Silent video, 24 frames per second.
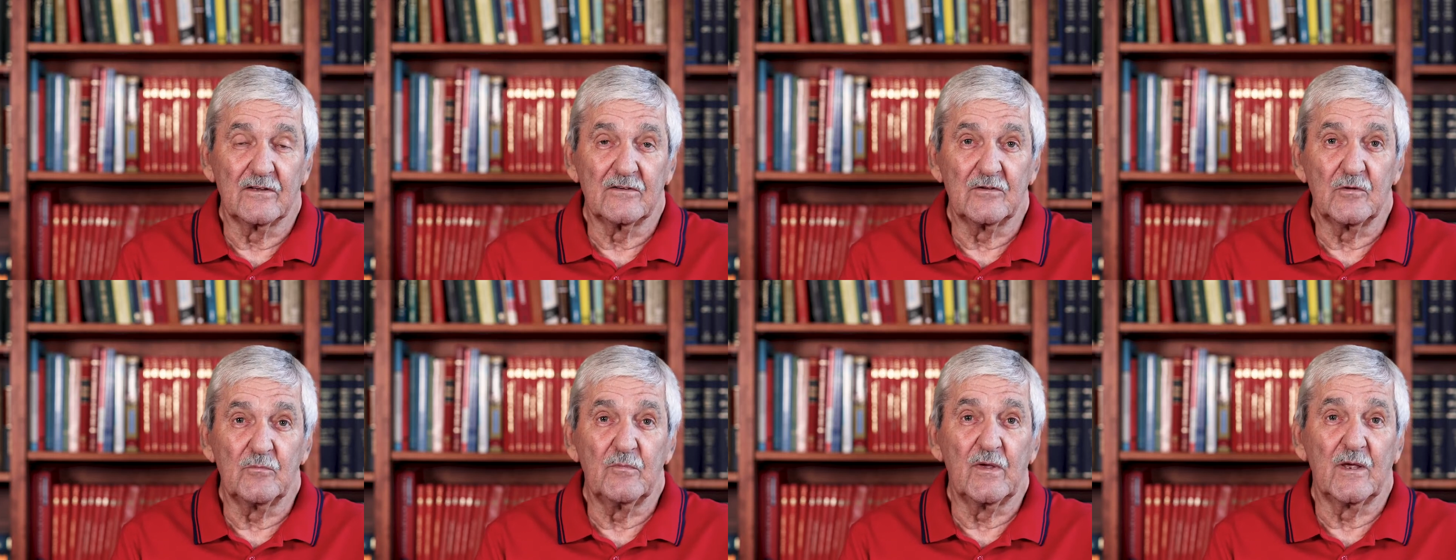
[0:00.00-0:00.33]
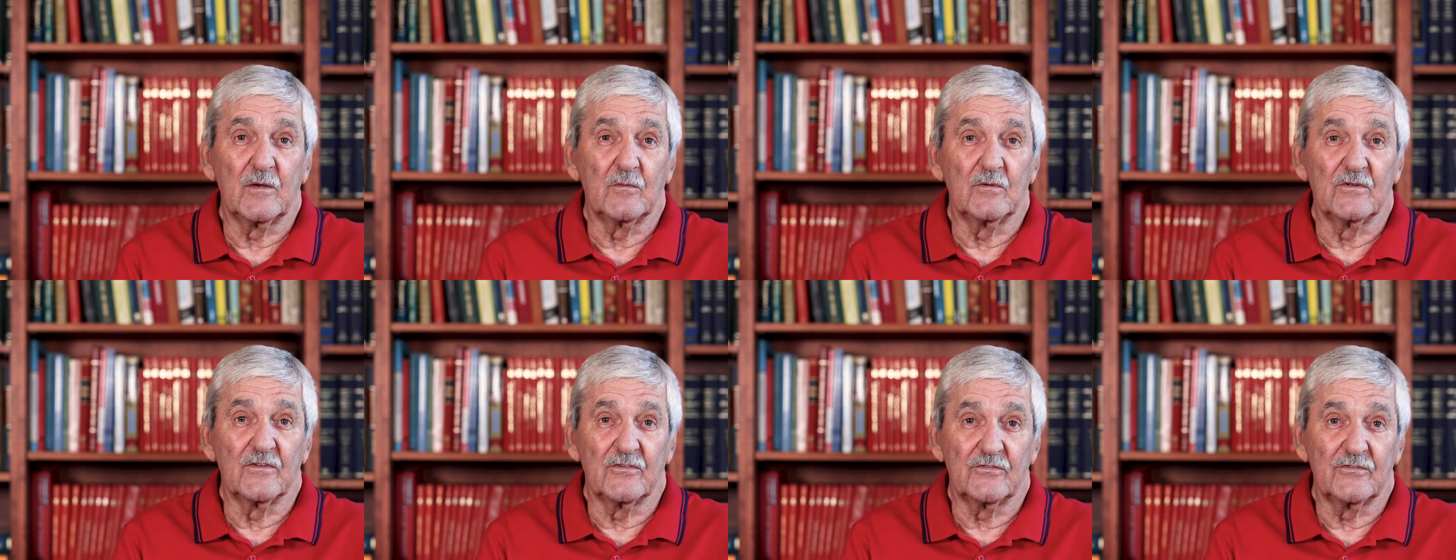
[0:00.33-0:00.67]
to be
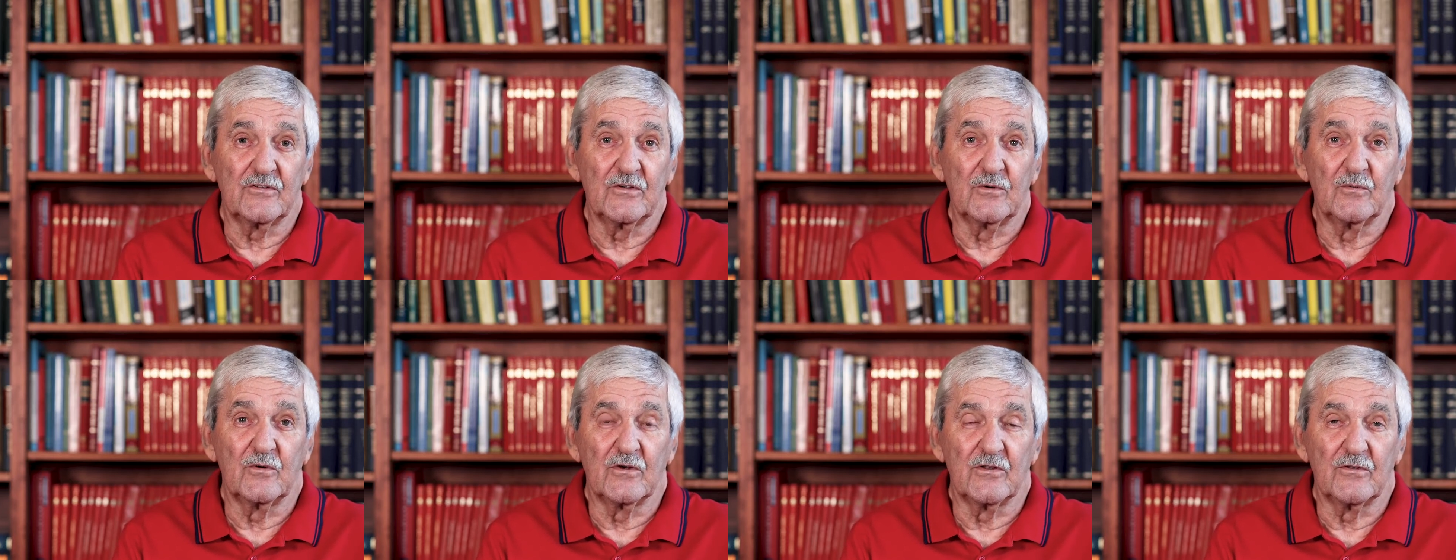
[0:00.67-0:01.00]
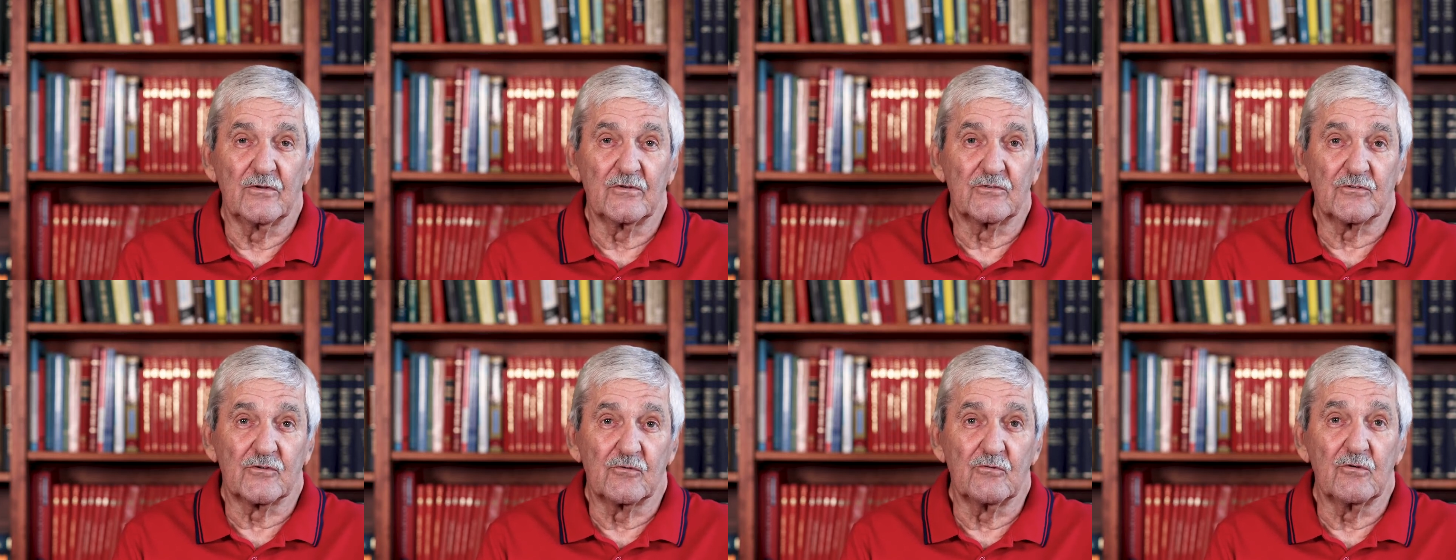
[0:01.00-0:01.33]
able to see whether
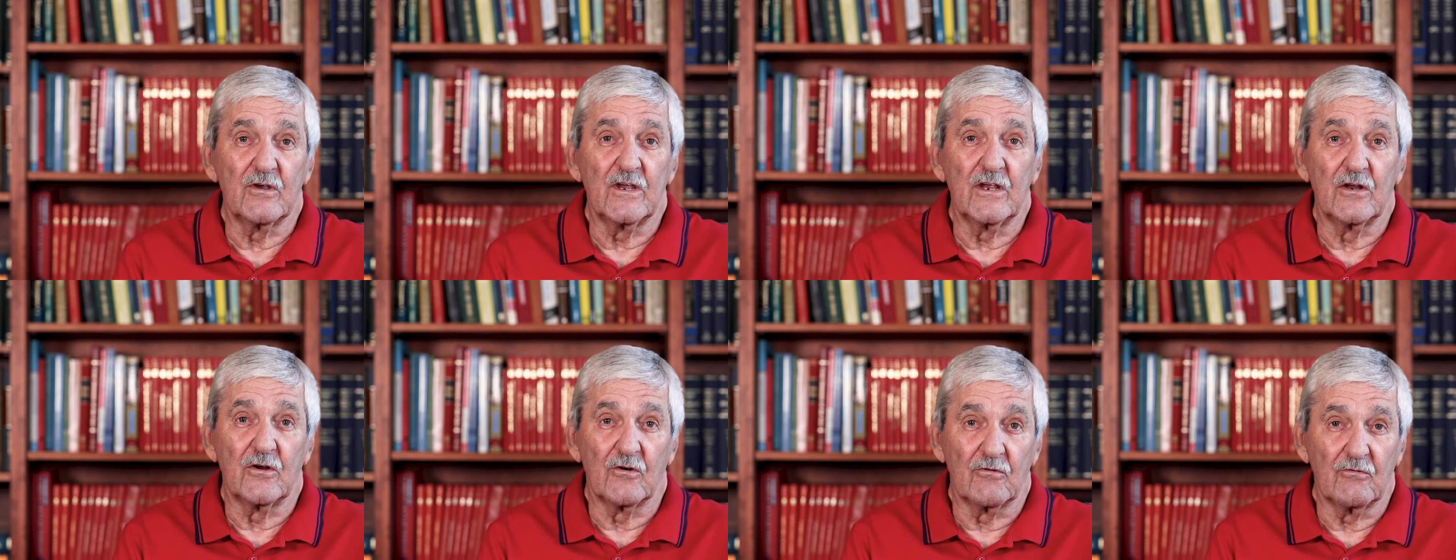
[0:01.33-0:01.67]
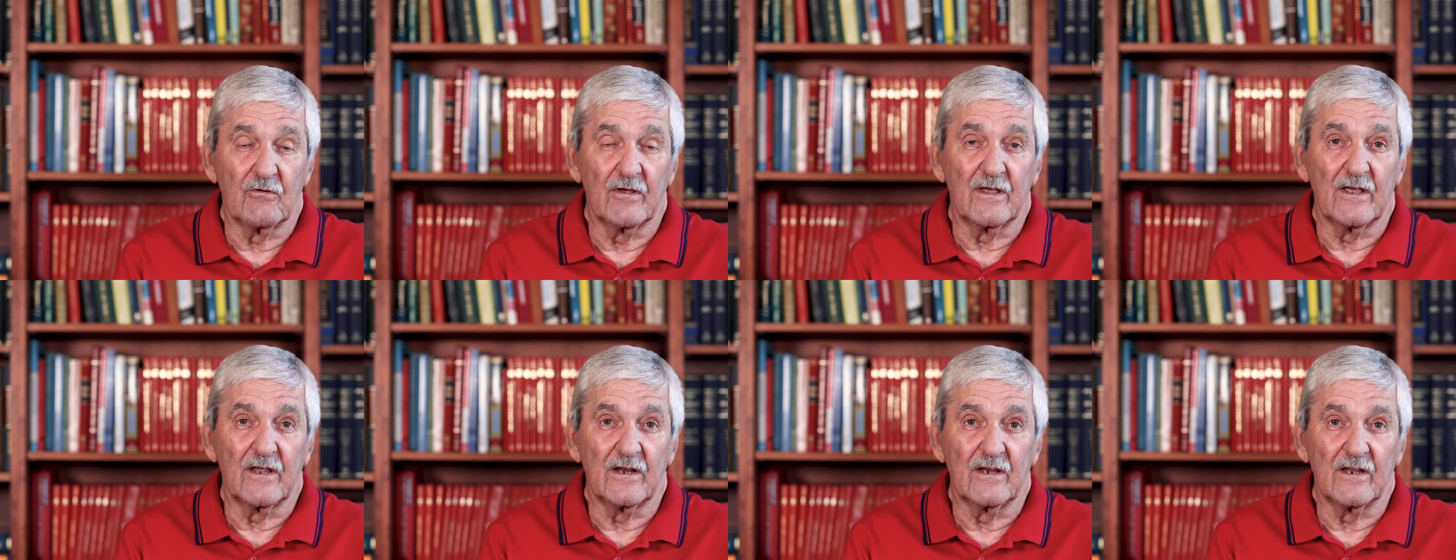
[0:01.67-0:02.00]
it's green or
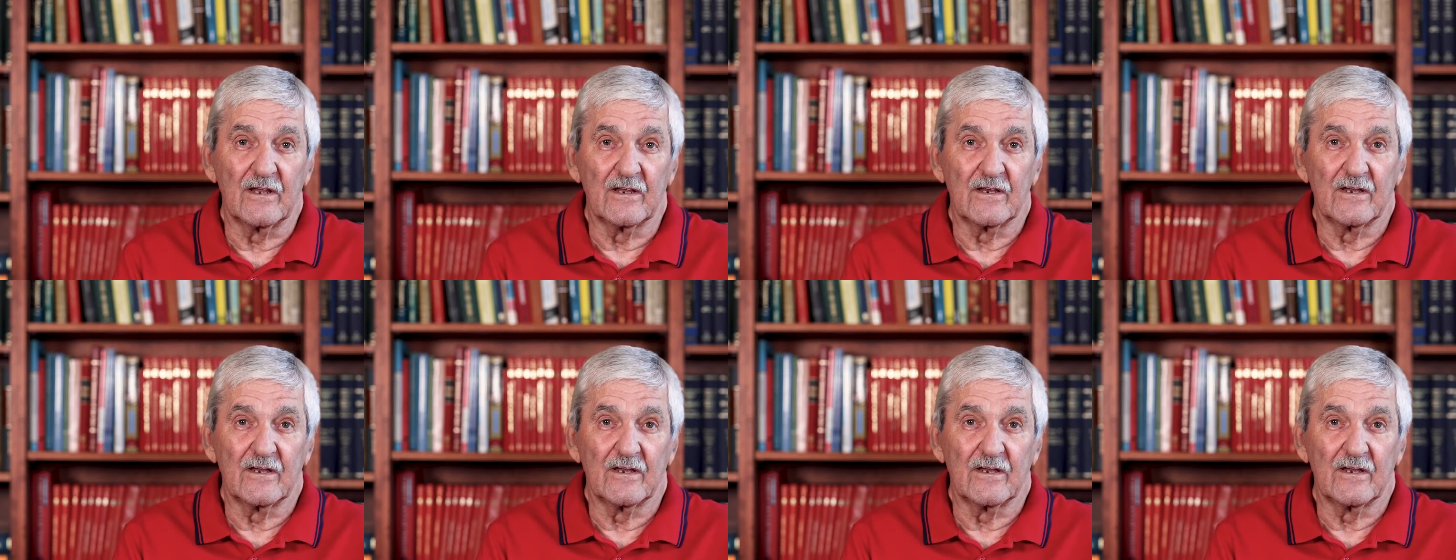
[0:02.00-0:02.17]
red.